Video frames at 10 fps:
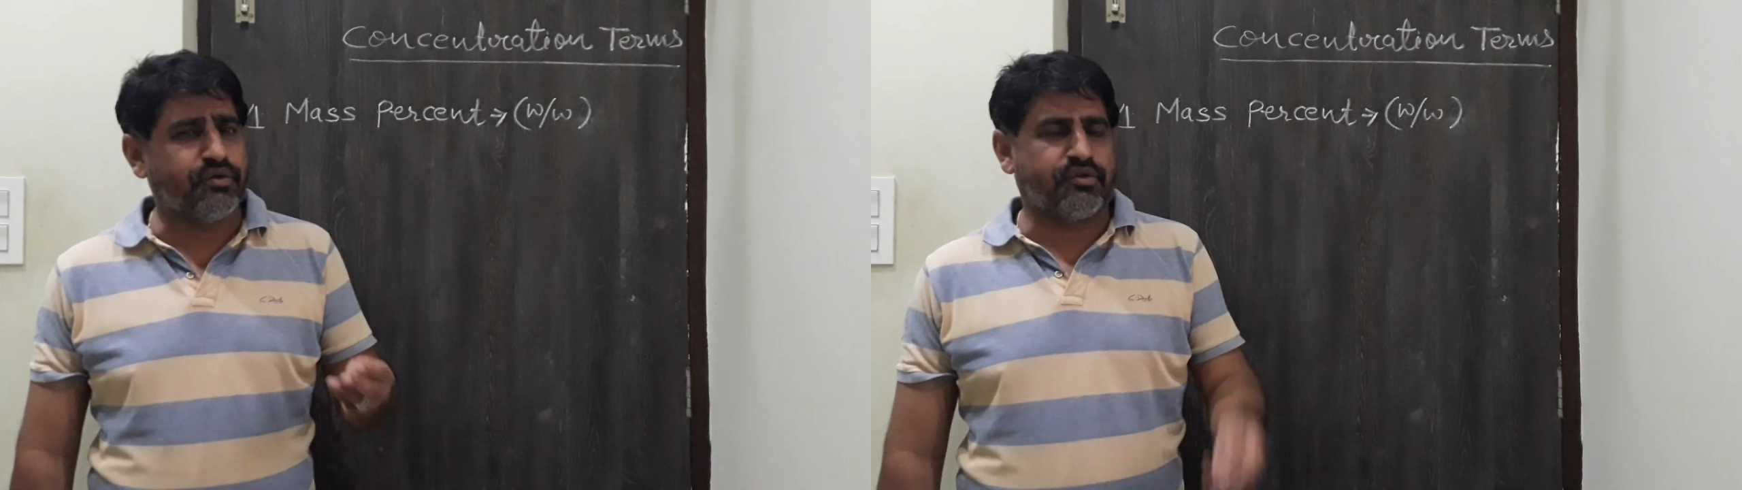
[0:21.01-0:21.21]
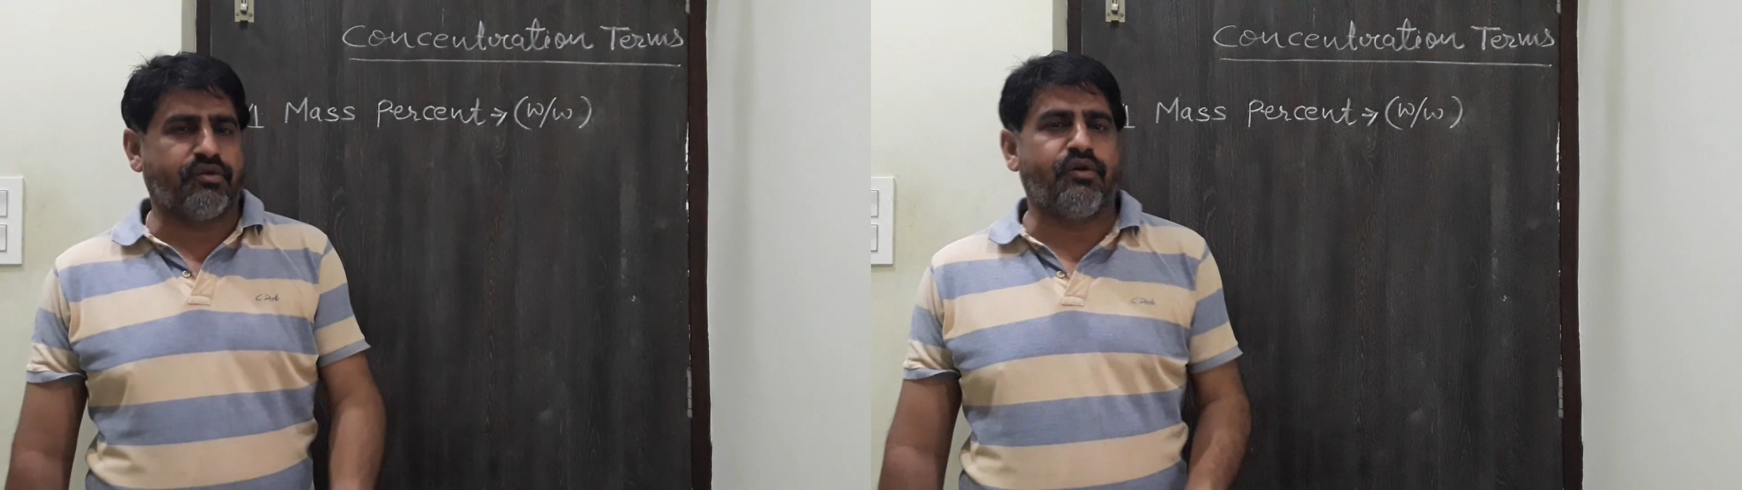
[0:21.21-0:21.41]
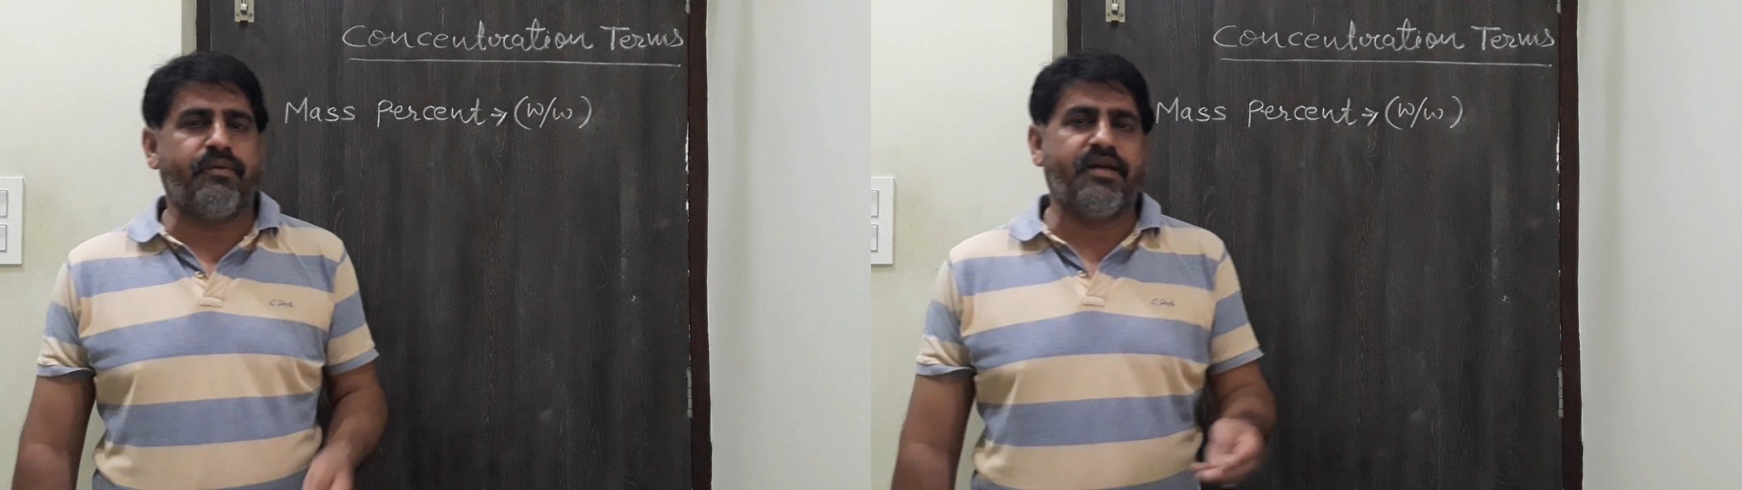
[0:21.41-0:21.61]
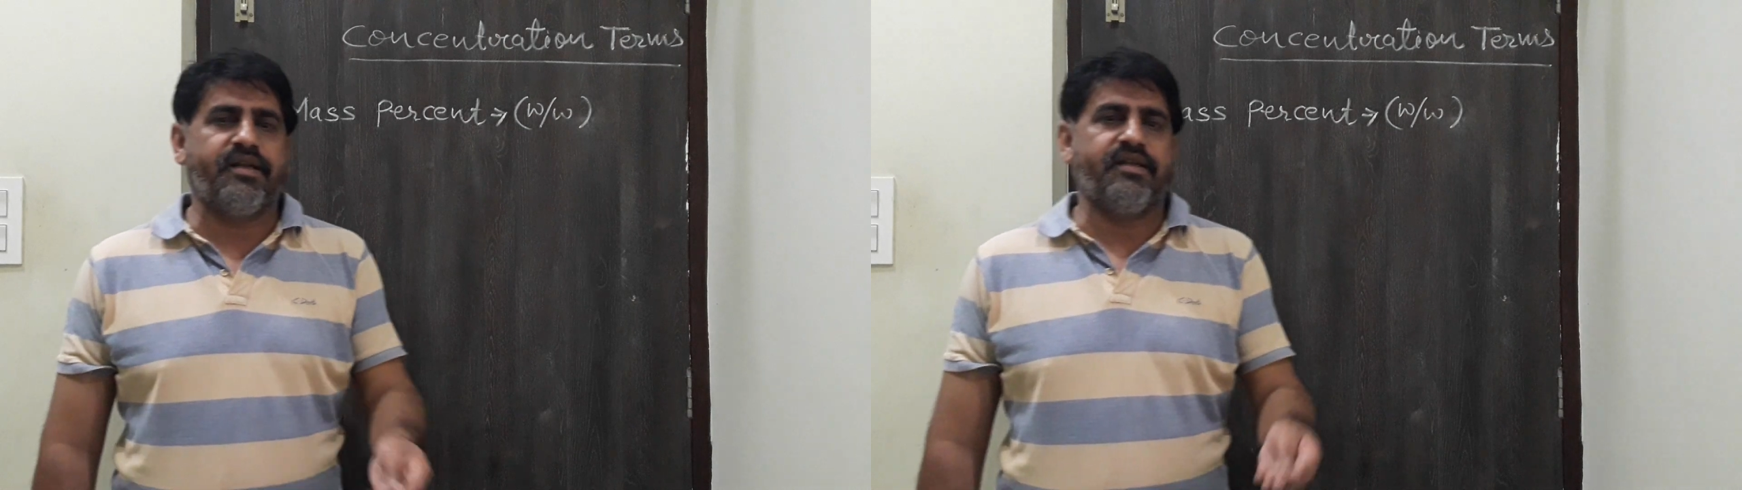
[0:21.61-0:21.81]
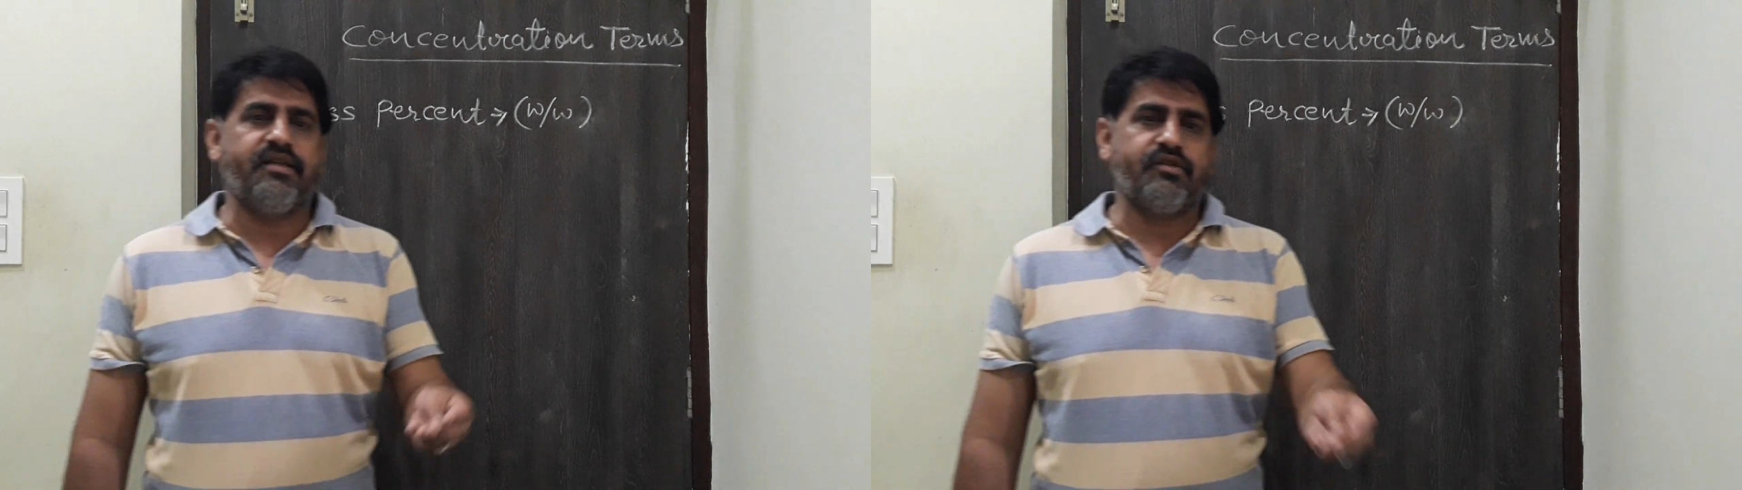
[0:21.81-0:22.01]
or solvent
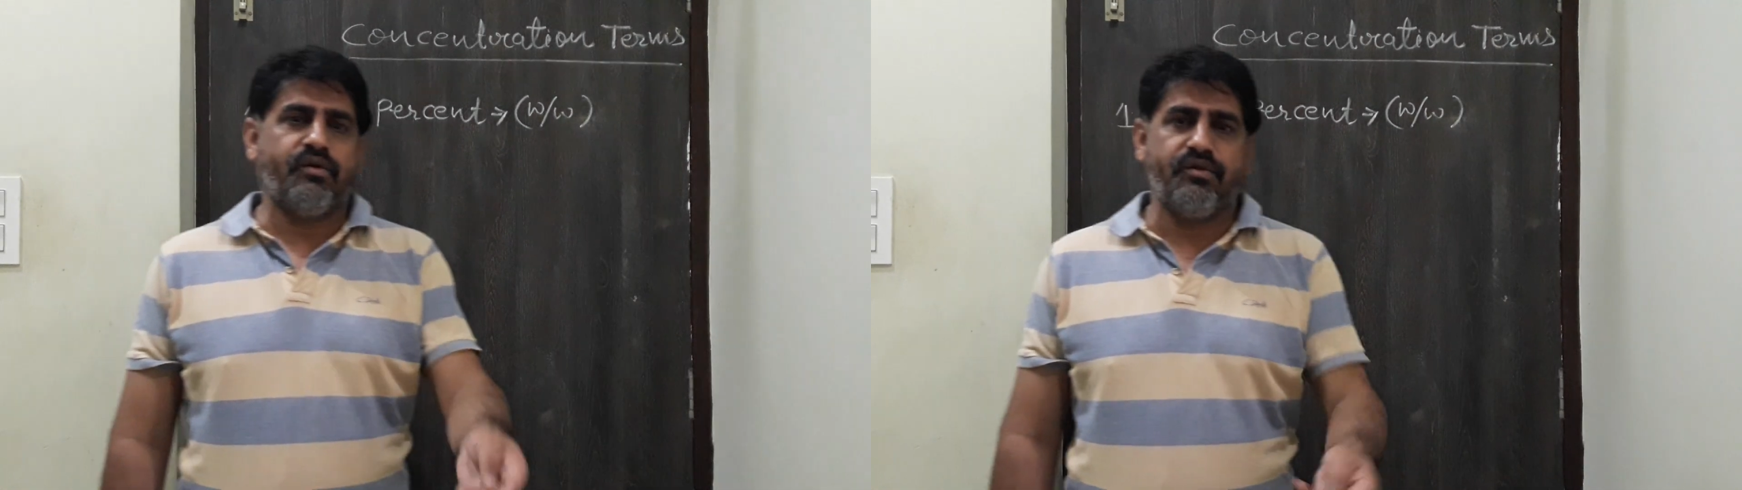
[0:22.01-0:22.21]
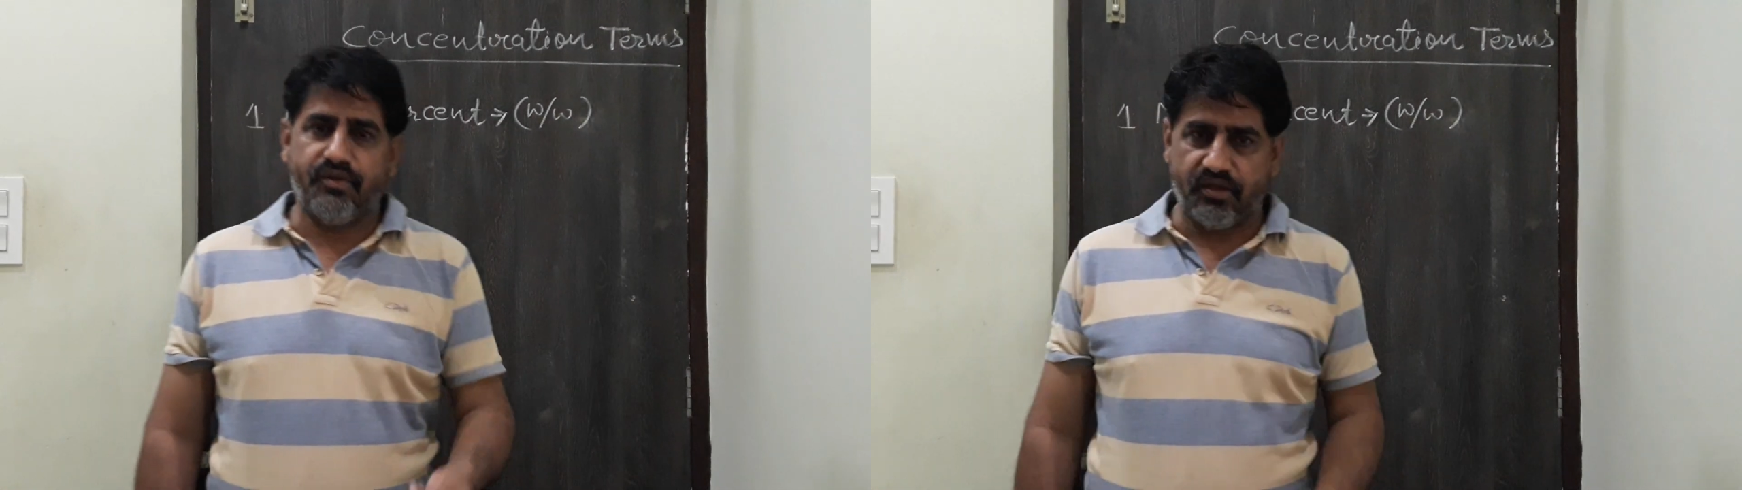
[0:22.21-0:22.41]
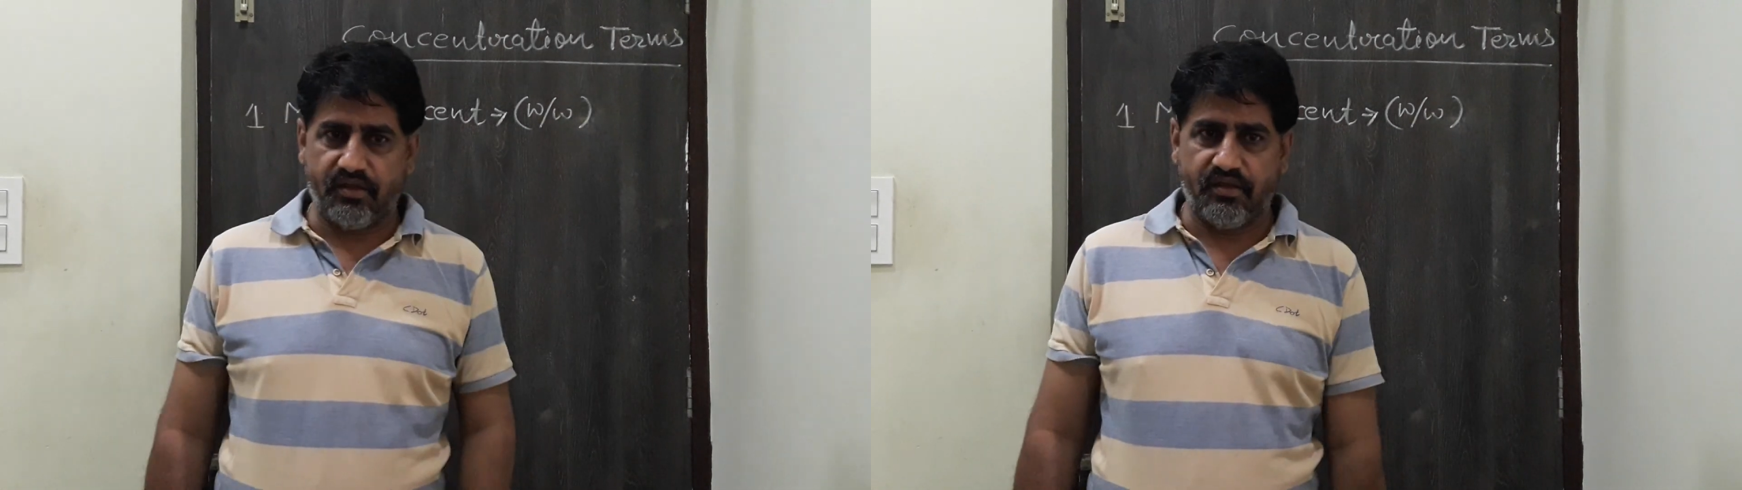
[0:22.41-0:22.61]
in a solution.